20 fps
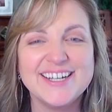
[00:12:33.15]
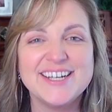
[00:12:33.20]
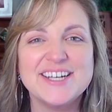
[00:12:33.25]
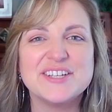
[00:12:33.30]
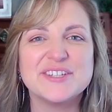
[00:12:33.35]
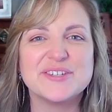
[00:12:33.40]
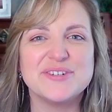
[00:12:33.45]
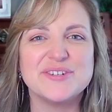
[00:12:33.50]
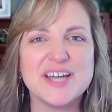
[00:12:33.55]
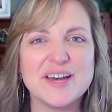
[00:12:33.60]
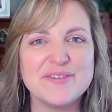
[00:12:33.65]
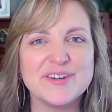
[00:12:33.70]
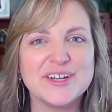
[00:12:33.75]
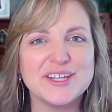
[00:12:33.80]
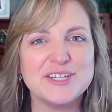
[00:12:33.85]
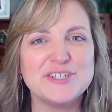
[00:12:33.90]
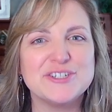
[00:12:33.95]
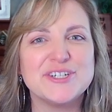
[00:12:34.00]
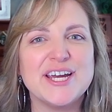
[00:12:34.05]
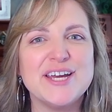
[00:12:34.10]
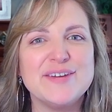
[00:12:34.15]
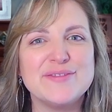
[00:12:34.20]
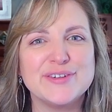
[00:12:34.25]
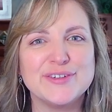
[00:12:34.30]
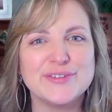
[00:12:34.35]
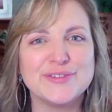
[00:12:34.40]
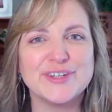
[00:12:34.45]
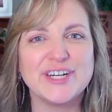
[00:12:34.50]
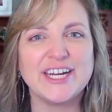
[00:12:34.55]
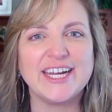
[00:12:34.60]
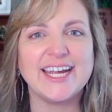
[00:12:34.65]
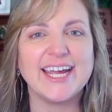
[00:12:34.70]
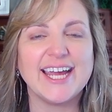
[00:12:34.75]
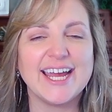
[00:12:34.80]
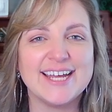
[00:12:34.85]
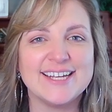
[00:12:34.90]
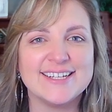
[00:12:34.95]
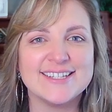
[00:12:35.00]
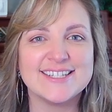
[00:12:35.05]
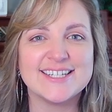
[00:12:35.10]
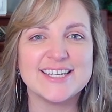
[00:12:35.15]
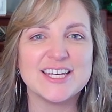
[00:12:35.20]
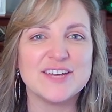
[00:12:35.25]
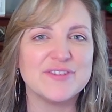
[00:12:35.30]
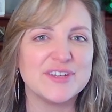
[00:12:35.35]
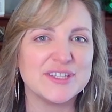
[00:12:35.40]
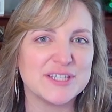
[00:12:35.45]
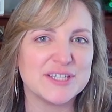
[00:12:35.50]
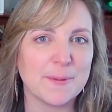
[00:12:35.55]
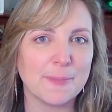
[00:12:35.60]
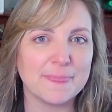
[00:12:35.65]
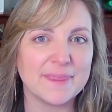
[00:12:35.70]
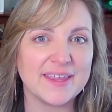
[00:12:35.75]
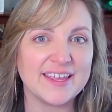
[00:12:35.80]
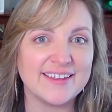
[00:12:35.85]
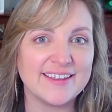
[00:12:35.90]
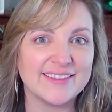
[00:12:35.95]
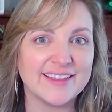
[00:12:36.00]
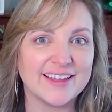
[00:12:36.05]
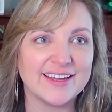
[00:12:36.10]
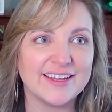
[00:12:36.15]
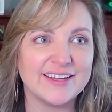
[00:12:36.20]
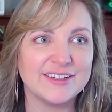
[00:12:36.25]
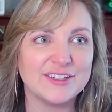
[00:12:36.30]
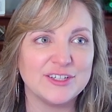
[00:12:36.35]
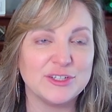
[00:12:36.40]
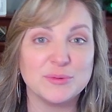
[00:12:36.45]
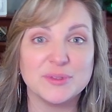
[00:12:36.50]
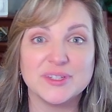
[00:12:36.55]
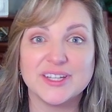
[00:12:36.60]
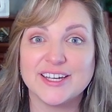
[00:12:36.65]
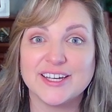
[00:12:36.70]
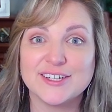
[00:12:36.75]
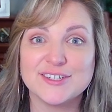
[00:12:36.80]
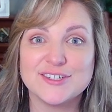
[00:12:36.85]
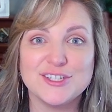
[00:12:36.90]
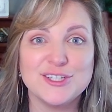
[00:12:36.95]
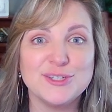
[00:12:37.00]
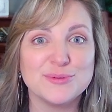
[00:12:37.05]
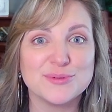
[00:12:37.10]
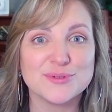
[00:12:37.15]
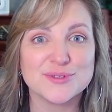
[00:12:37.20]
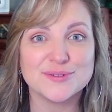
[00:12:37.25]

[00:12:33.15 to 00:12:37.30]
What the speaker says: So definitely try it for free and see if it's something that you would like to use.